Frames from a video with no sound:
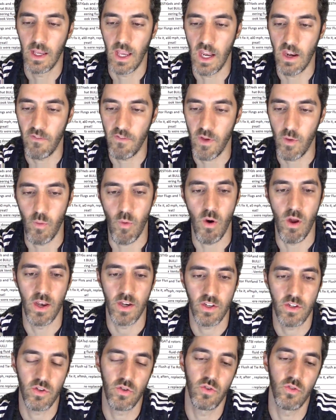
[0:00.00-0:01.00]
And if you
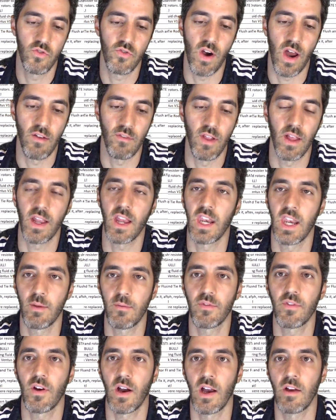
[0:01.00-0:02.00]
want it to drive like an
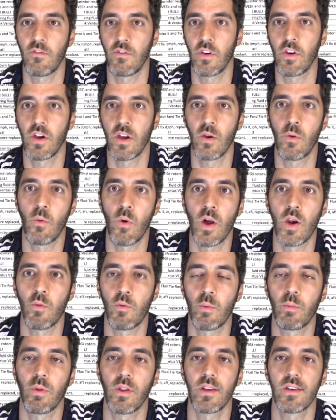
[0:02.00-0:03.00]
M5, you're going to want to
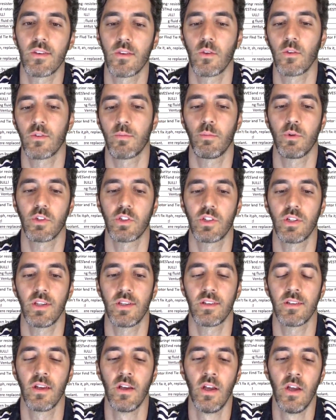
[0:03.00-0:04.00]
replace those
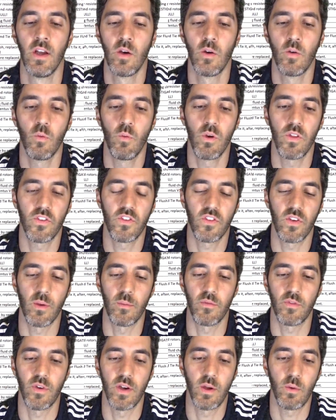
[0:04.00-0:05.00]
bushings with
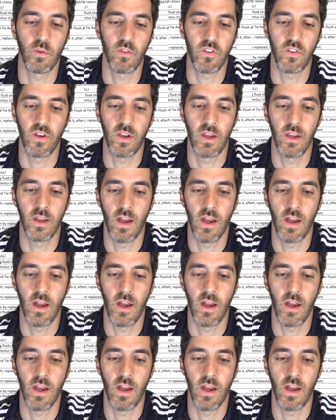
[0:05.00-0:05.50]
some frequency.